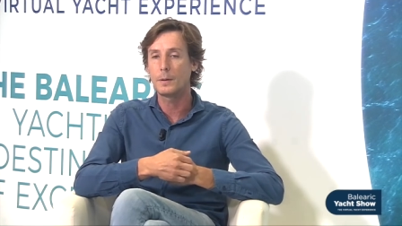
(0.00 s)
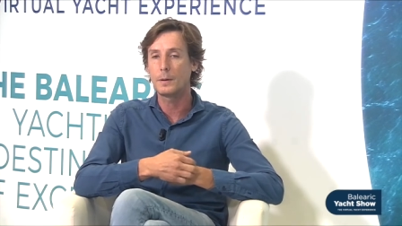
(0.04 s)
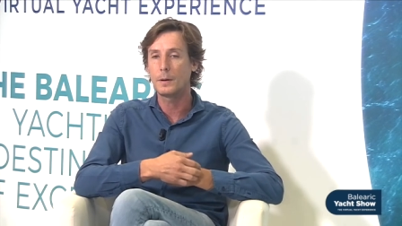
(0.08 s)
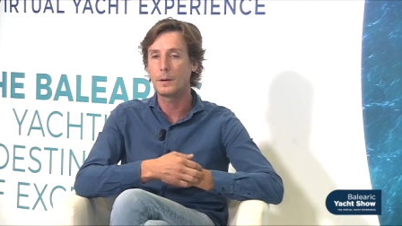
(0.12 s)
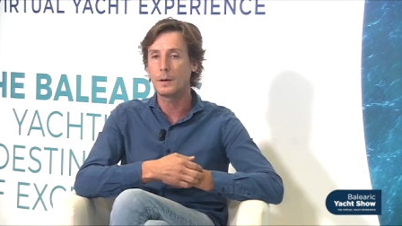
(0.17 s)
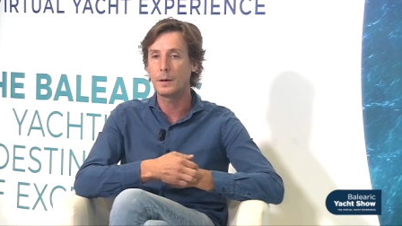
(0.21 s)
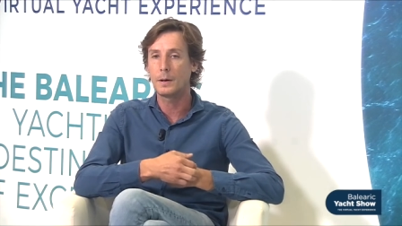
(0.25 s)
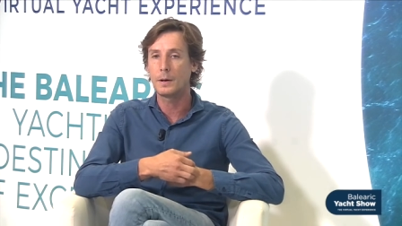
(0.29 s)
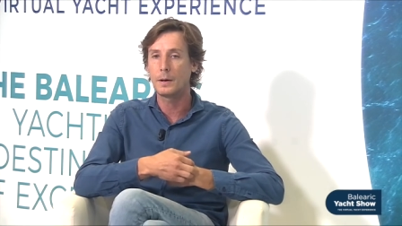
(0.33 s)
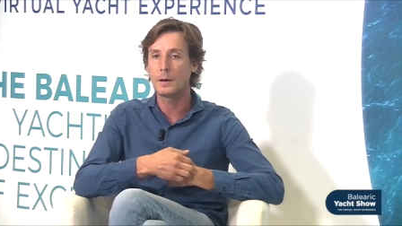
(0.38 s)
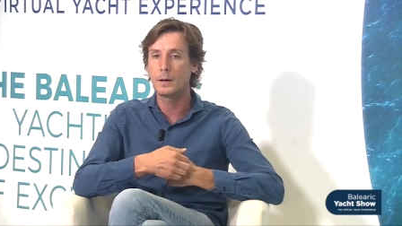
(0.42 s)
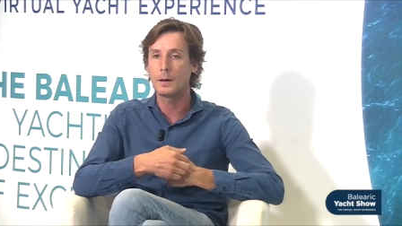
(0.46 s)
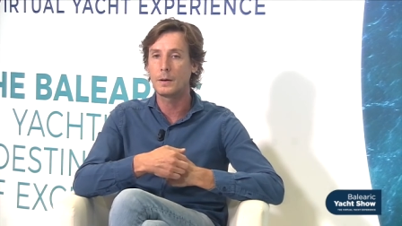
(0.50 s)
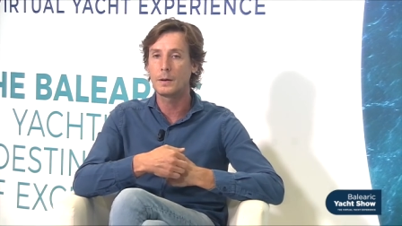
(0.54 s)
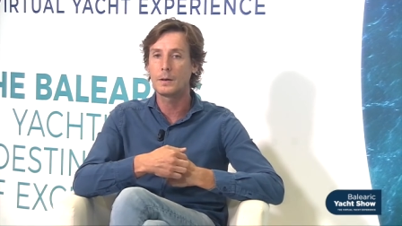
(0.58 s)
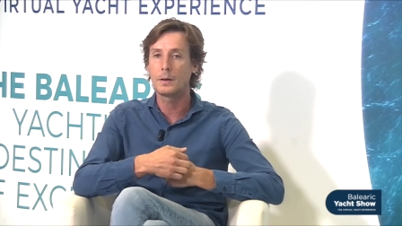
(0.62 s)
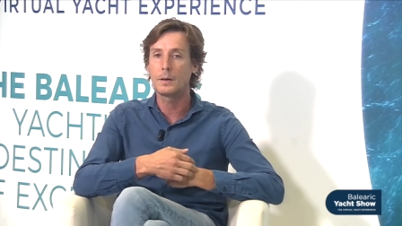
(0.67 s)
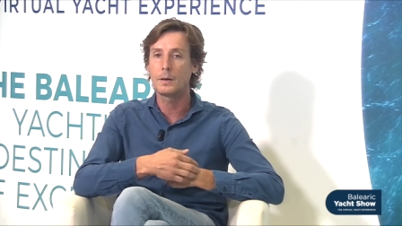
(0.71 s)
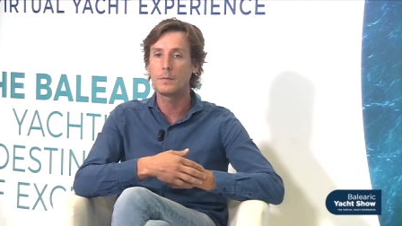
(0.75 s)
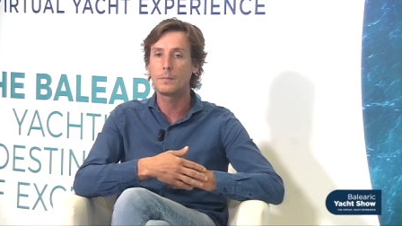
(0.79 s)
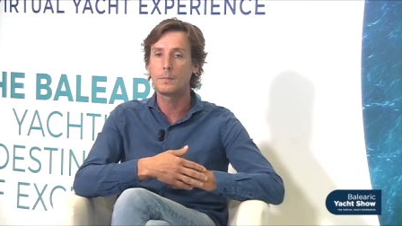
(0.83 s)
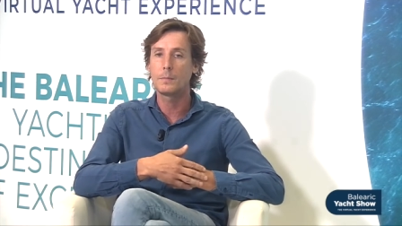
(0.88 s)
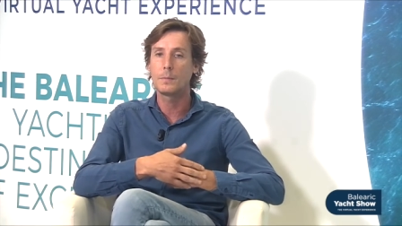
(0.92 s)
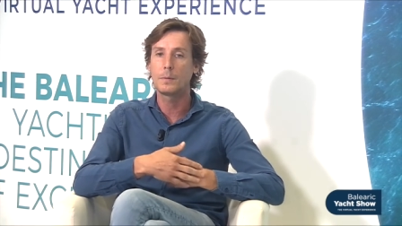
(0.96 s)
And
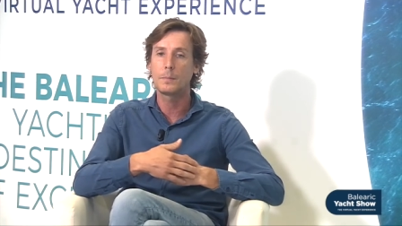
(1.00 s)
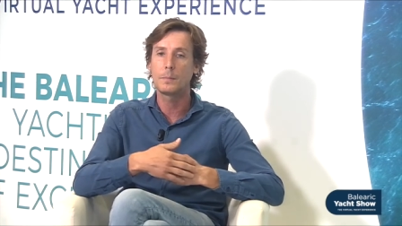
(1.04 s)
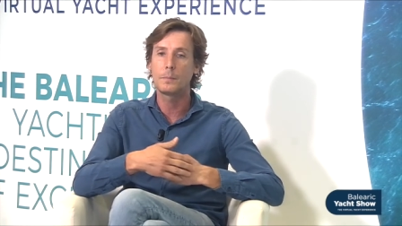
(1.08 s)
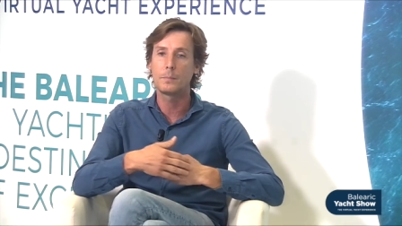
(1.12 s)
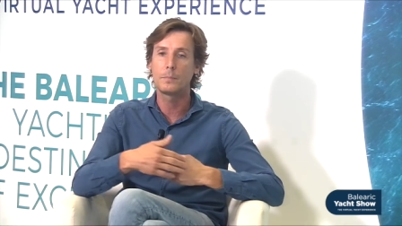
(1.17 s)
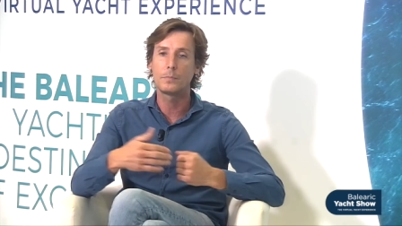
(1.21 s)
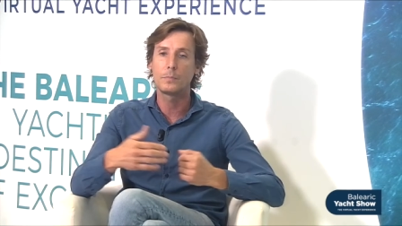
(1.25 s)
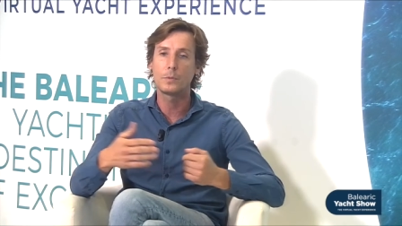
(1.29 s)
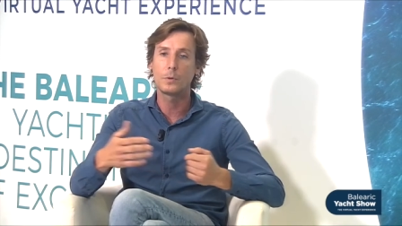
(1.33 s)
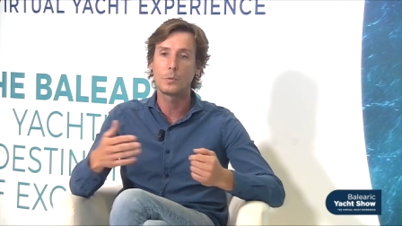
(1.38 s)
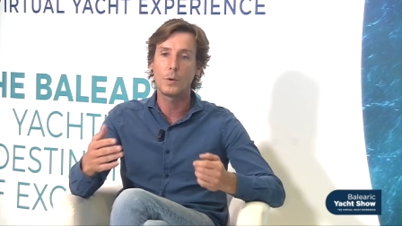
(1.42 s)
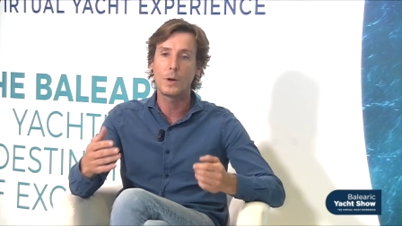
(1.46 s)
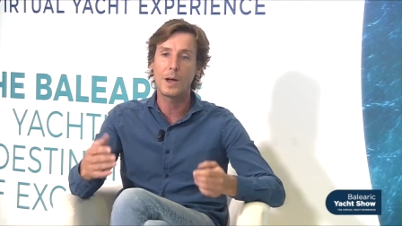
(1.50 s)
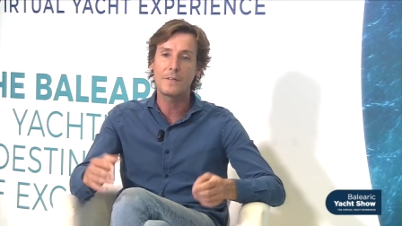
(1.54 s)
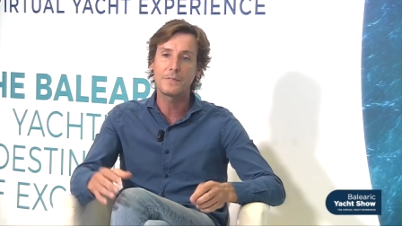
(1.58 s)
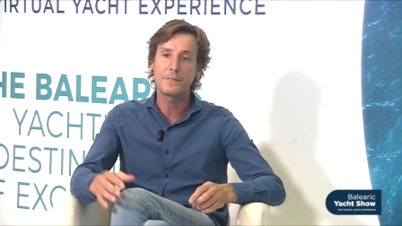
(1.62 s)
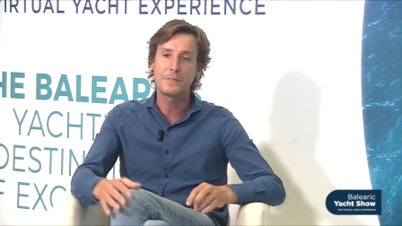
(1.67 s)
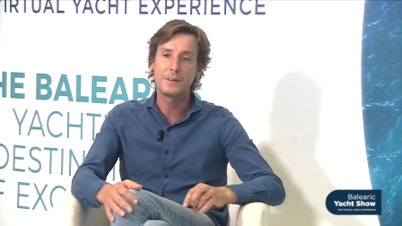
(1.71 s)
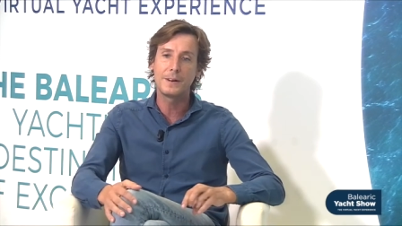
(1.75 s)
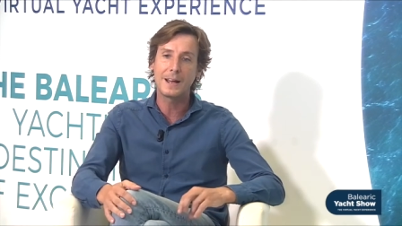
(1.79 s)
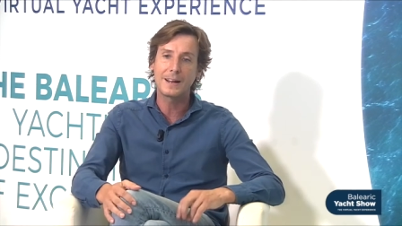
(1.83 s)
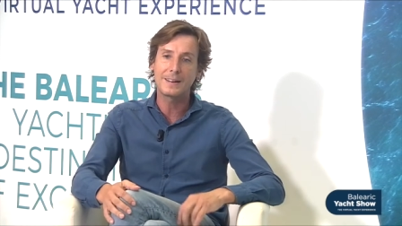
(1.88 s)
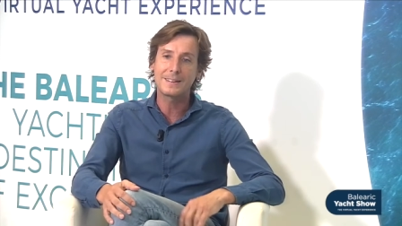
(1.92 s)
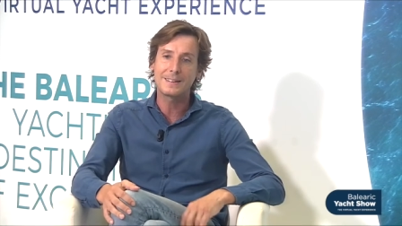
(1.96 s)
um, we have
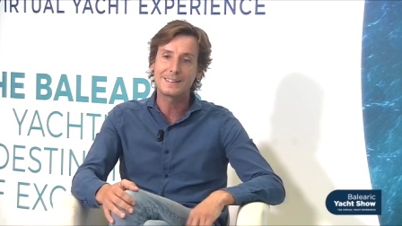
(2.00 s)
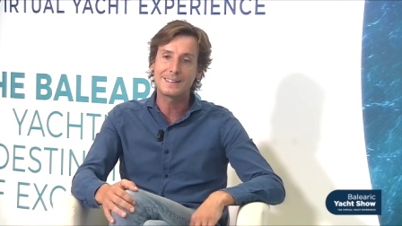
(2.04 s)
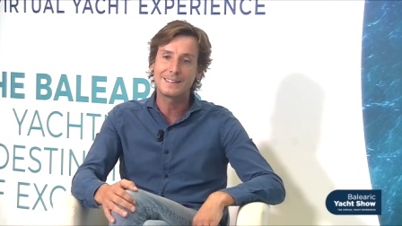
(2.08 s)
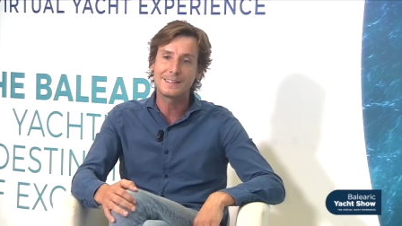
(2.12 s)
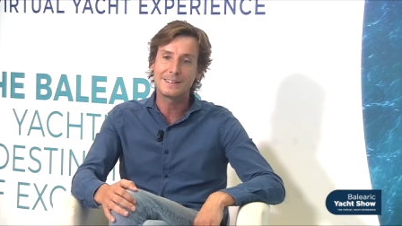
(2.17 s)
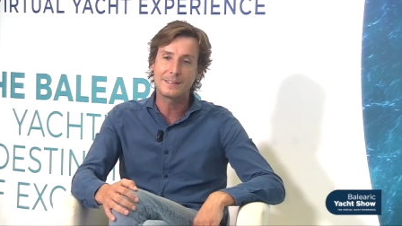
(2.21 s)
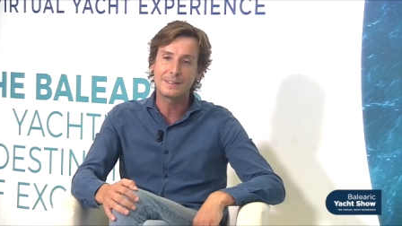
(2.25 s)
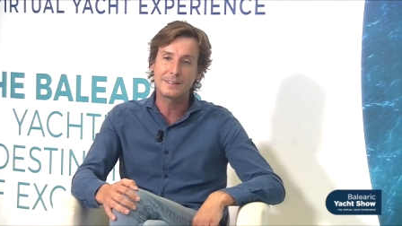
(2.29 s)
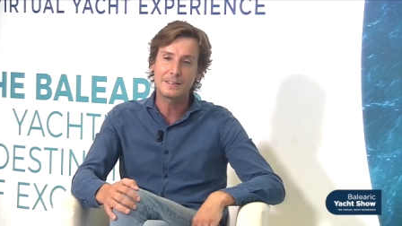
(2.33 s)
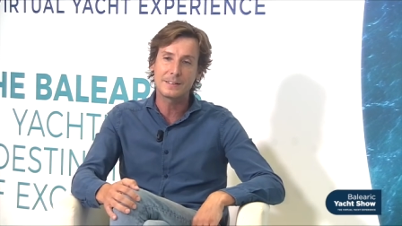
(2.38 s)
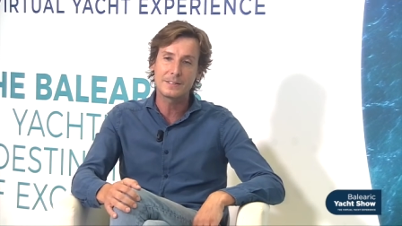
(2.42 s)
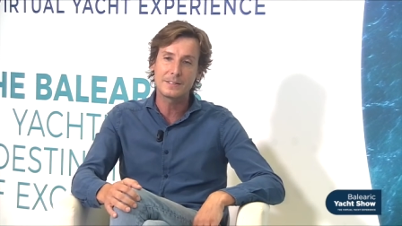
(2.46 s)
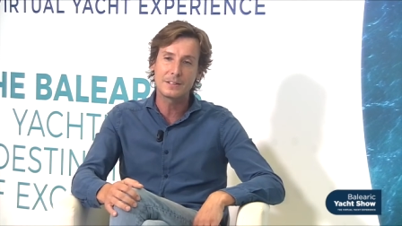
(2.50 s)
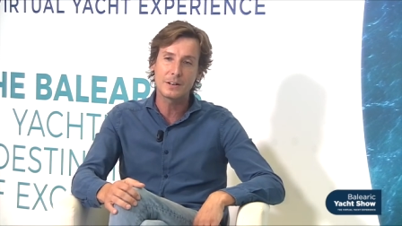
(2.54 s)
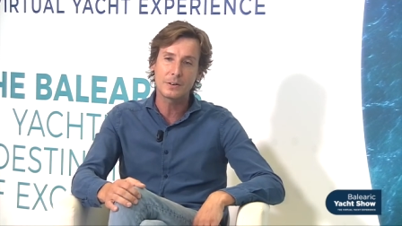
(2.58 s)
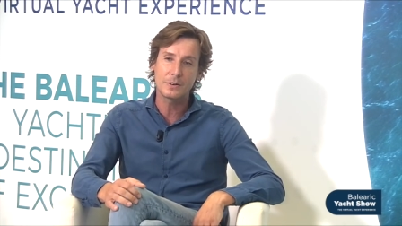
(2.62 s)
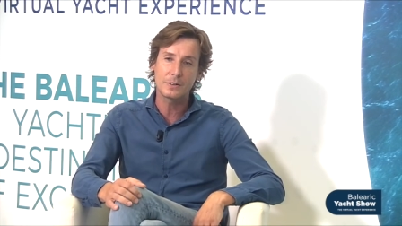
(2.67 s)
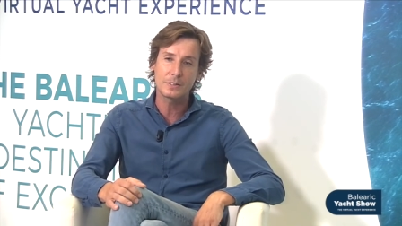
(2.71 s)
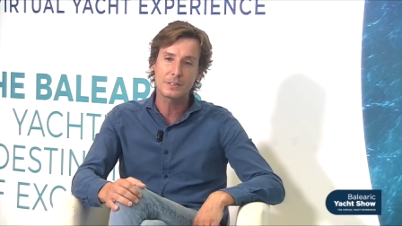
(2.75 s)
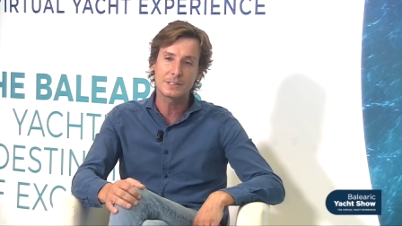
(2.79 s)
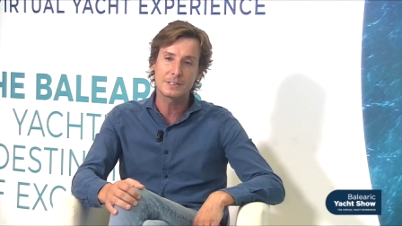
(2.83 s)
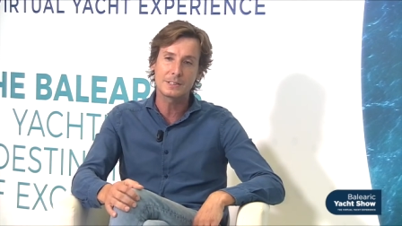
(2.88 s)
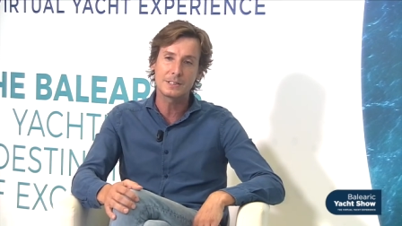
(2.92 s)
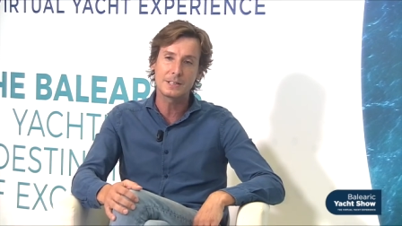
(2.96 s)
like this
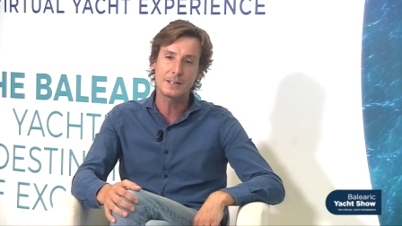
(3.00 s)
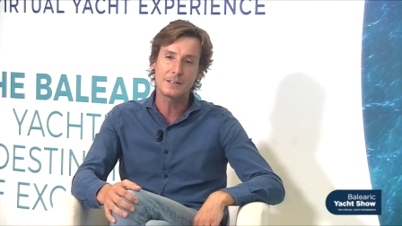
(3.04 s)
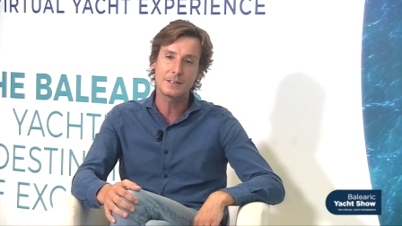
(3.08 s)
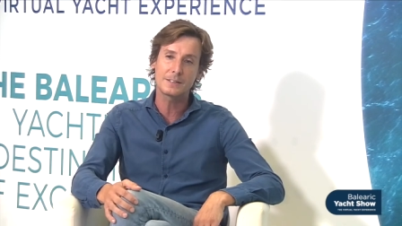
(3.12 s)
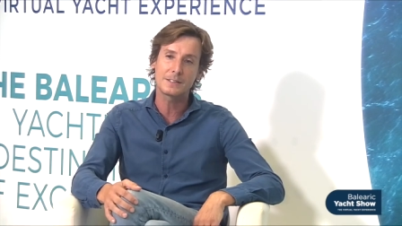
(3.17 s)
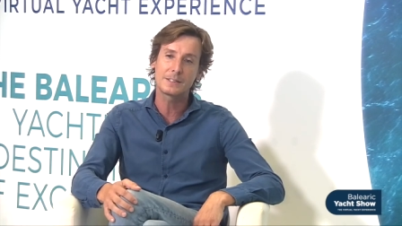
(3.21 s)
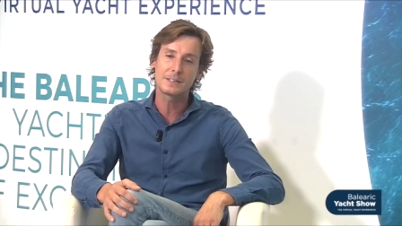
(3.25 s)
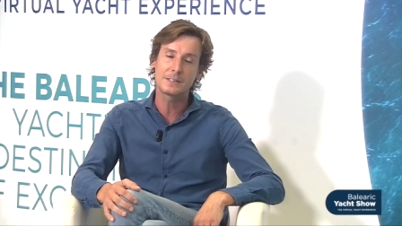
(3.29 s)
year six,